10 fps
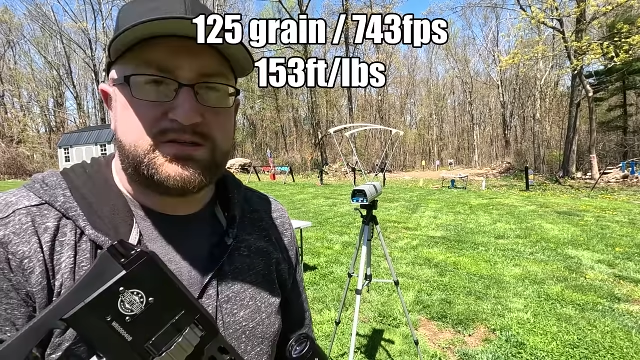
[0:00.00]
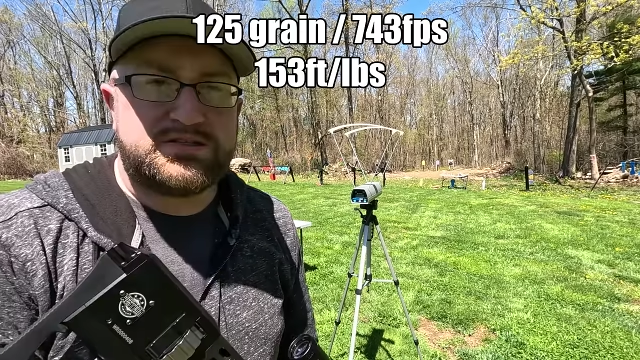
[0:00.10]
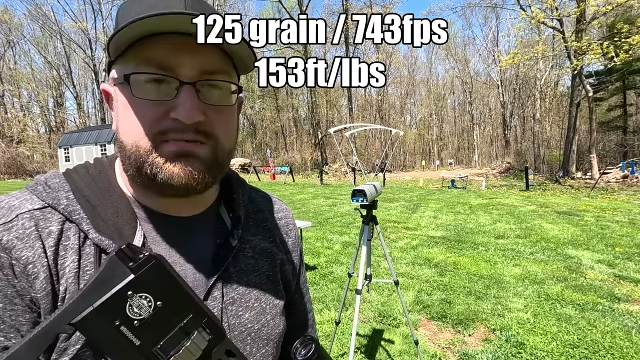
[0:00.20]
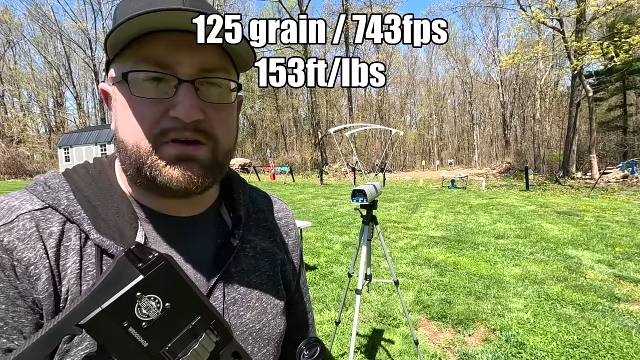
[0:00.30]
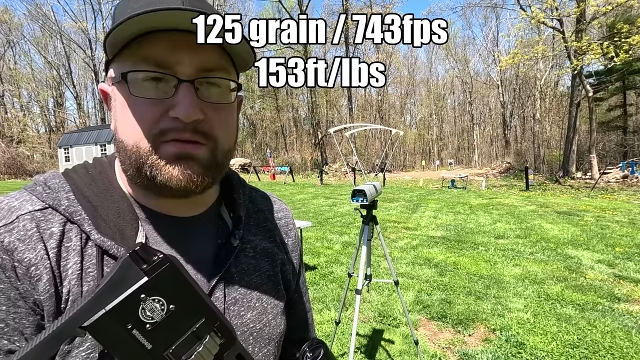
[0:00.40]

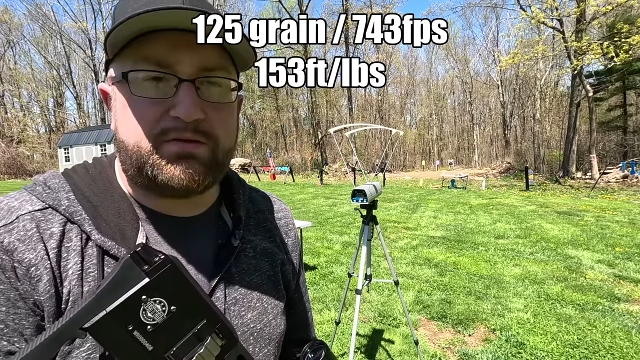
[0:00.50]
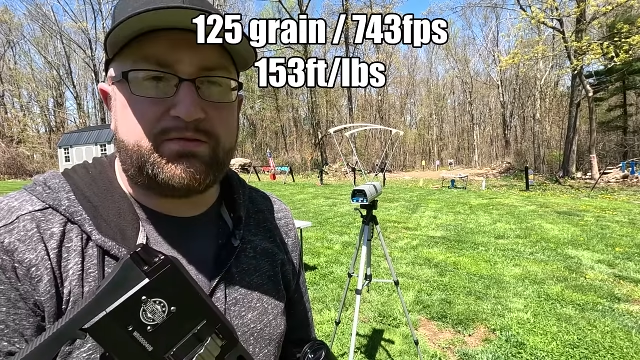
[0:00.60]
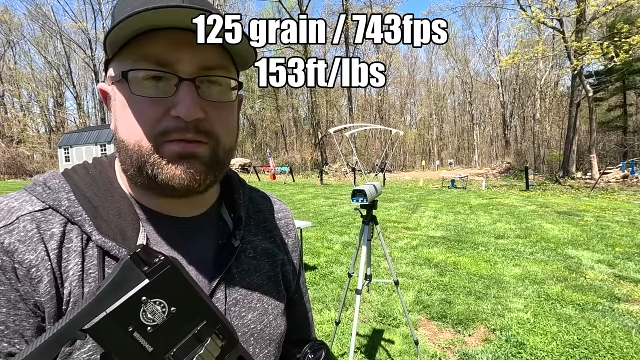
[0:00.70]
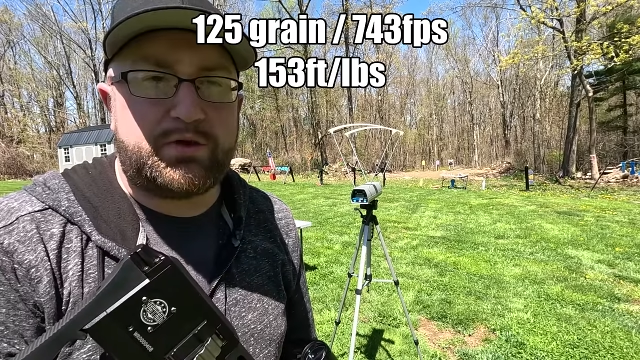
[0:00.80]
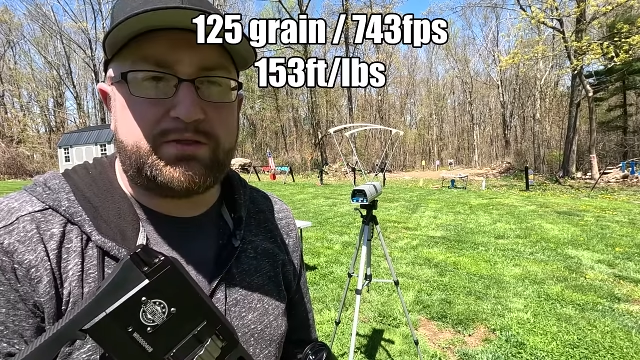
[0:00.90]

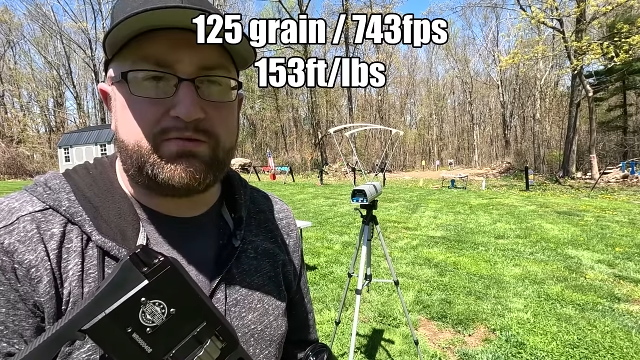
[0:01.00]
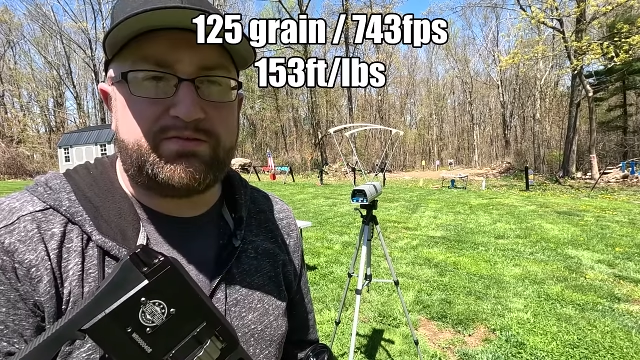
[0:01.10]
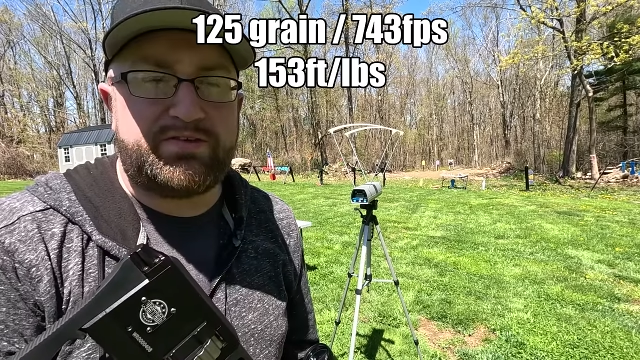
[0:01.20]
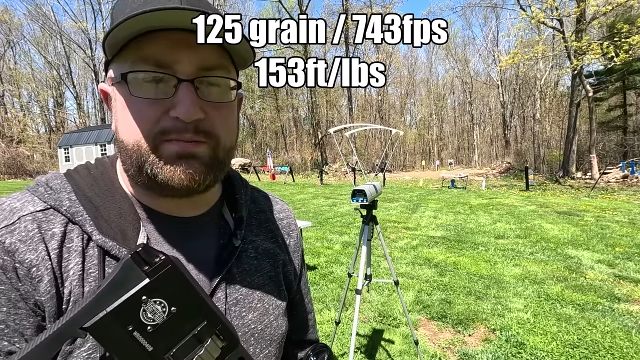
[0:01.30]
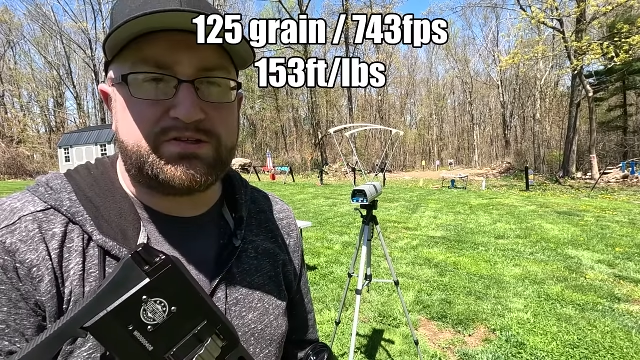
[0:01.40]
743
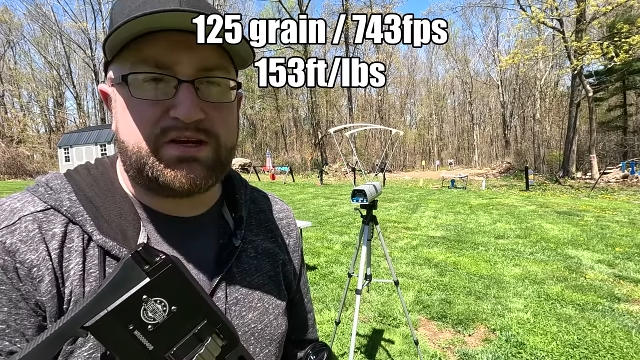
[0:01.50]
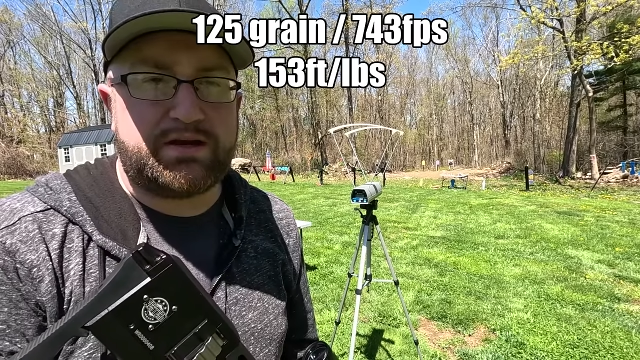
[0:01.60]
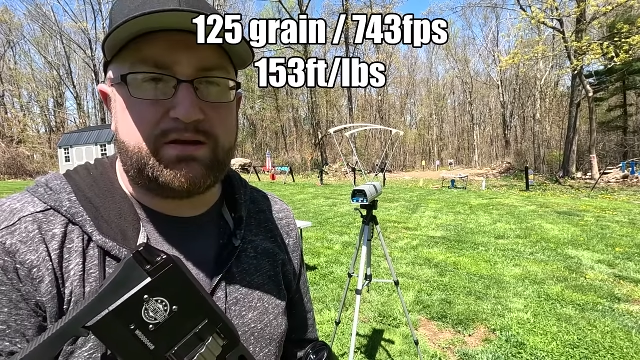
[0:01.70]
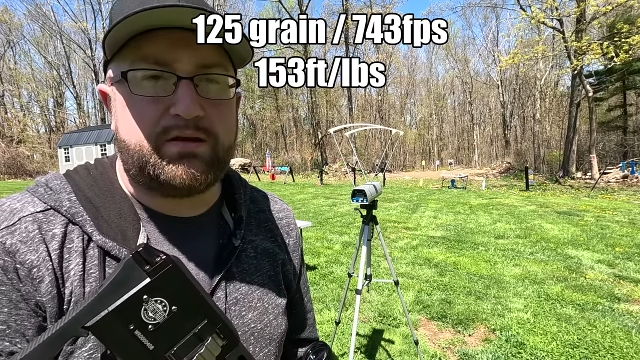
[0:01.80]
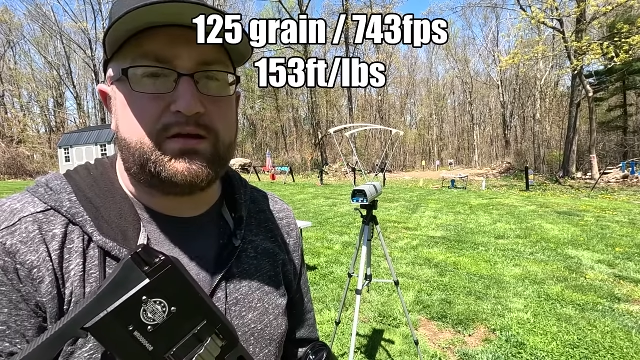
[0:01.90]
feet per
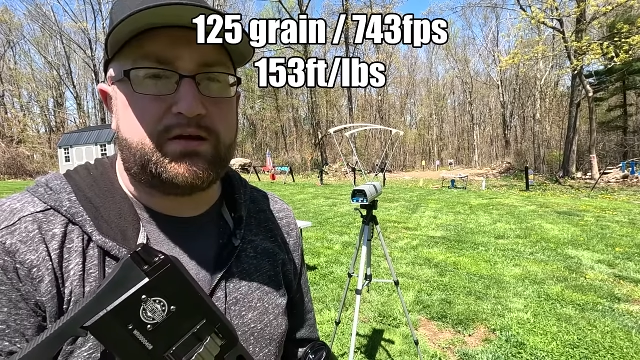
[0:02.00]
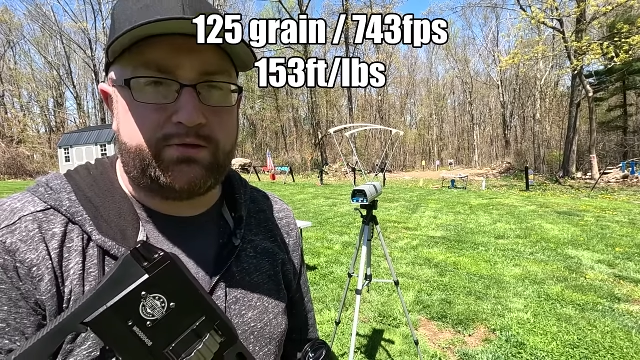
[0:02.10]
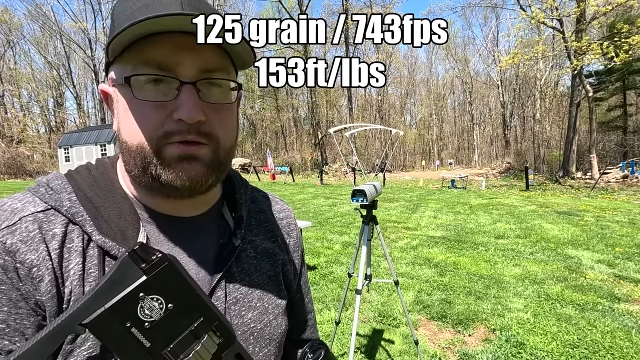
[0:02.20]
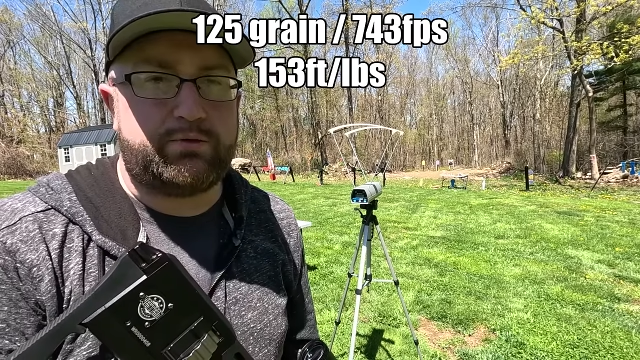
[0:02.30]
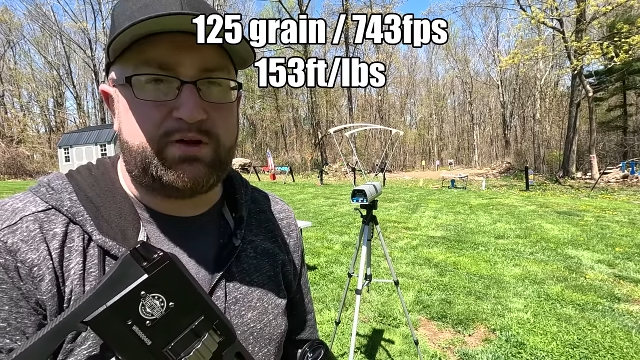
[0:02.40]
second,
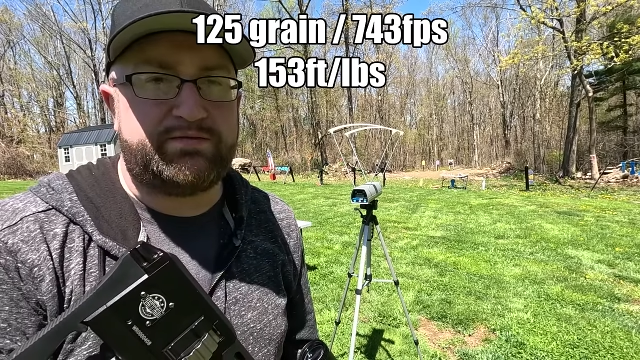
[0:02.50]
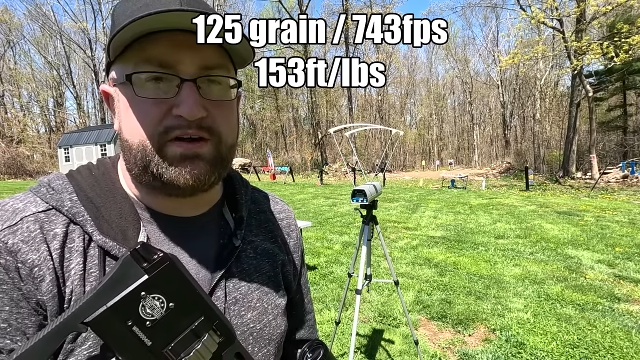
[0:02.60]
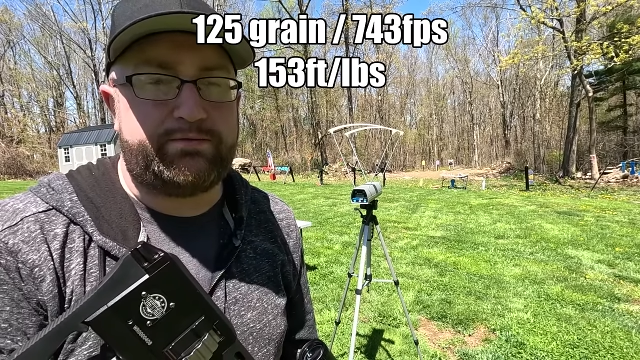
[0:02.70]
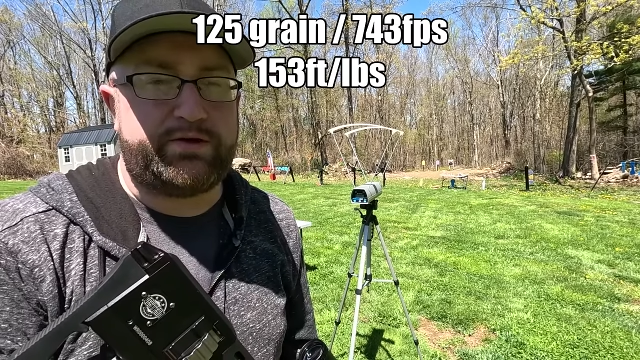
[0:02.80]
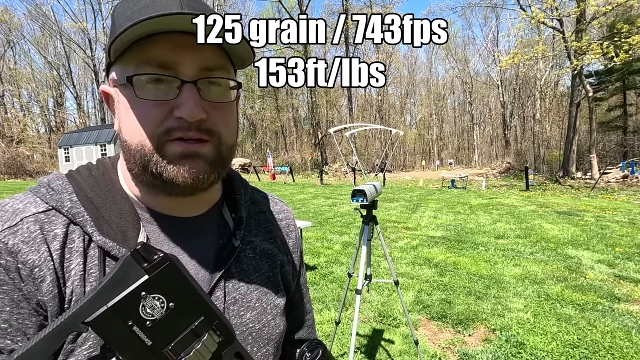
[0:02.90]

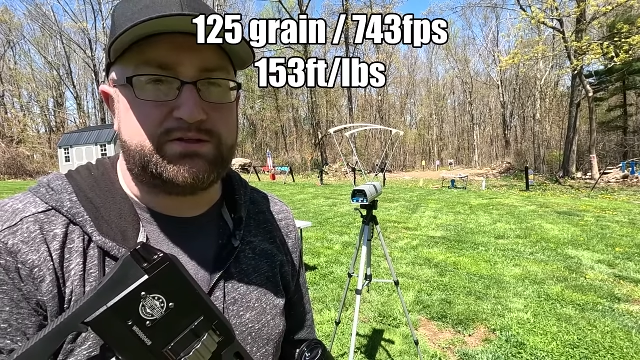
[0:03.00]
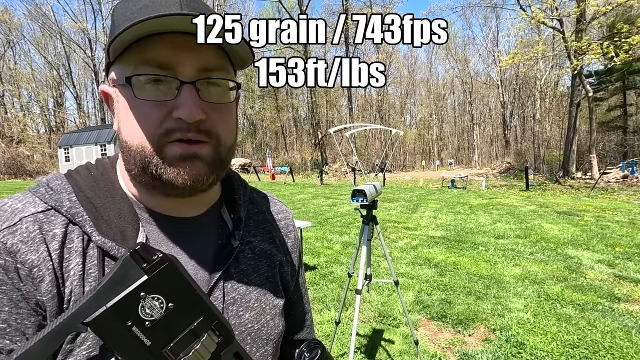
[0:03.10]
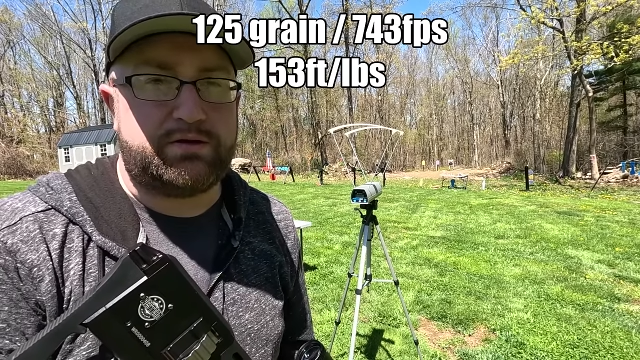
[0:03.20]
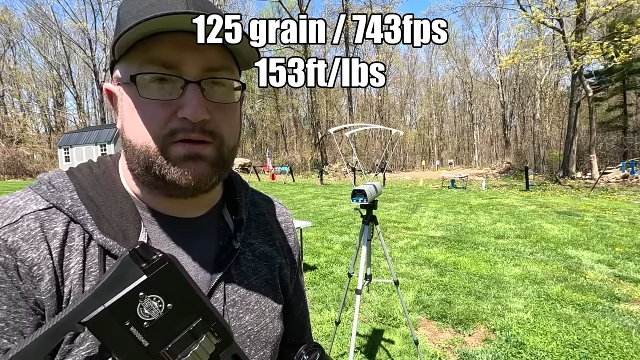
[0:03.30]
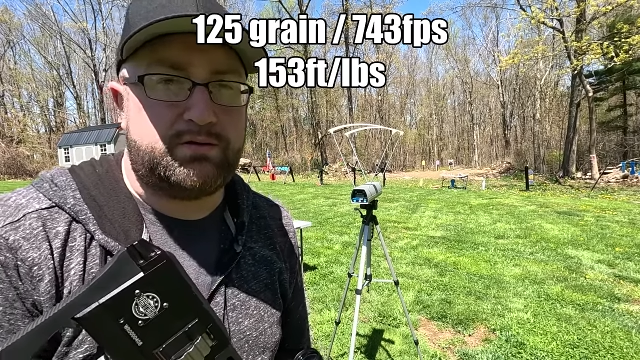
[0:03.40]
125 grain slug.